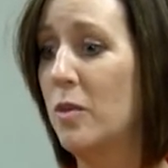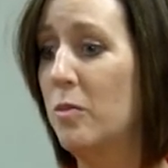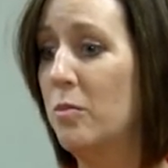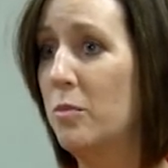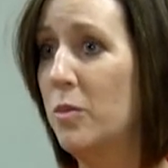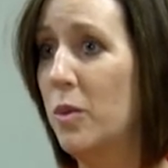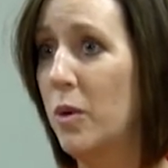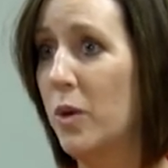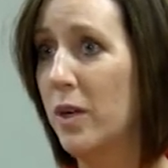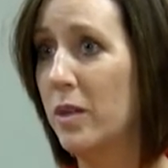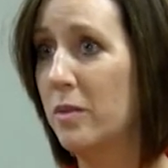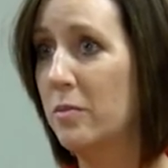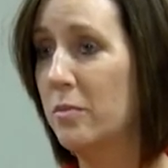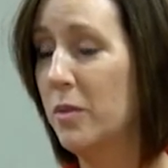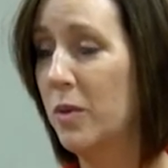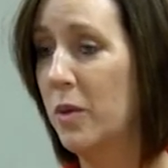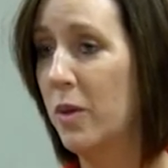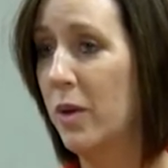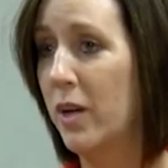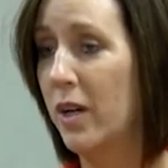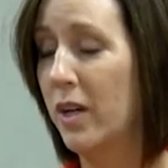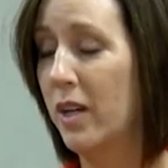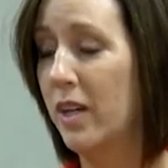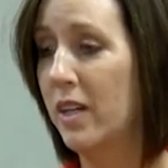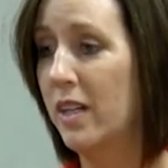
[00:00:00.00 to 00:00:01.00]
more and
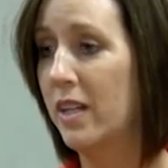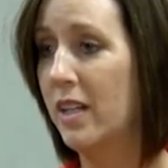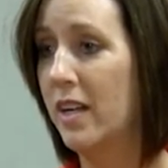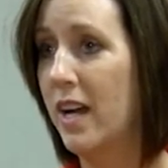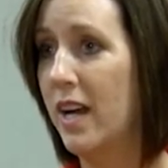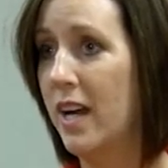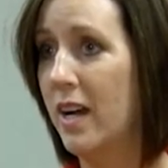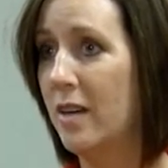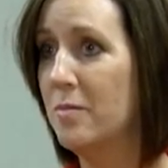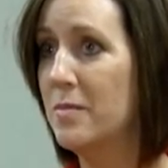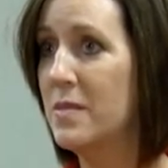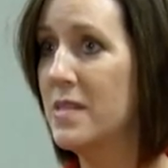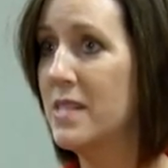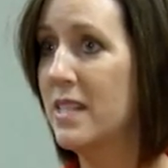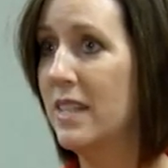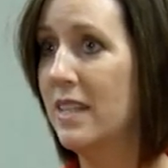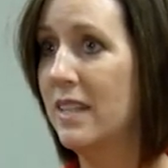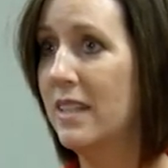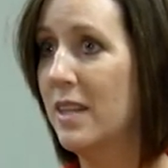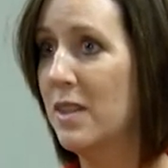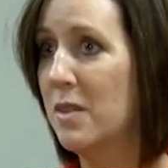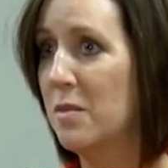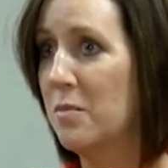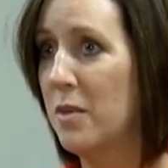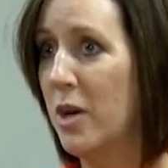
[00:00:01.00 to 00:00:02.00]
more
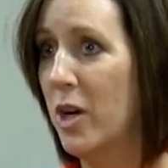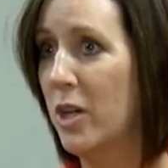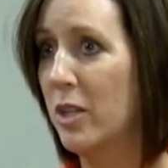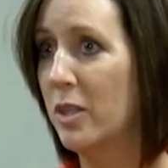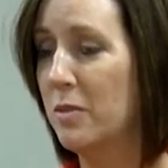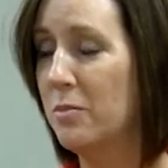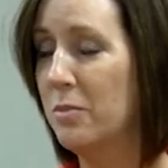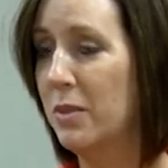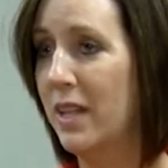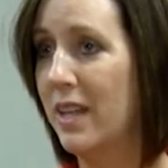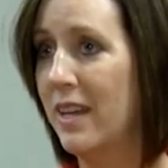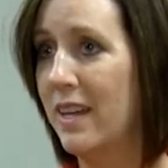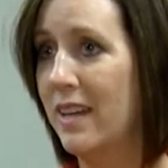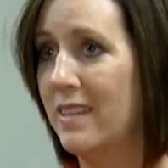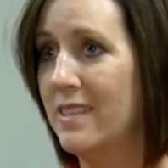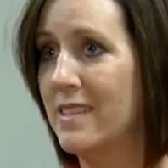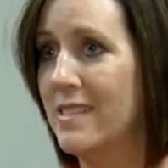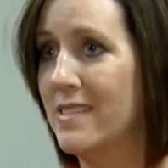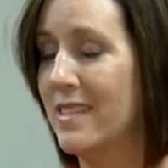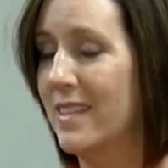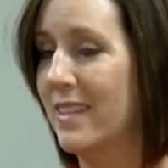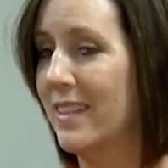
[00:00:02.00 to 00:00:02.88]
seen in the marketplace.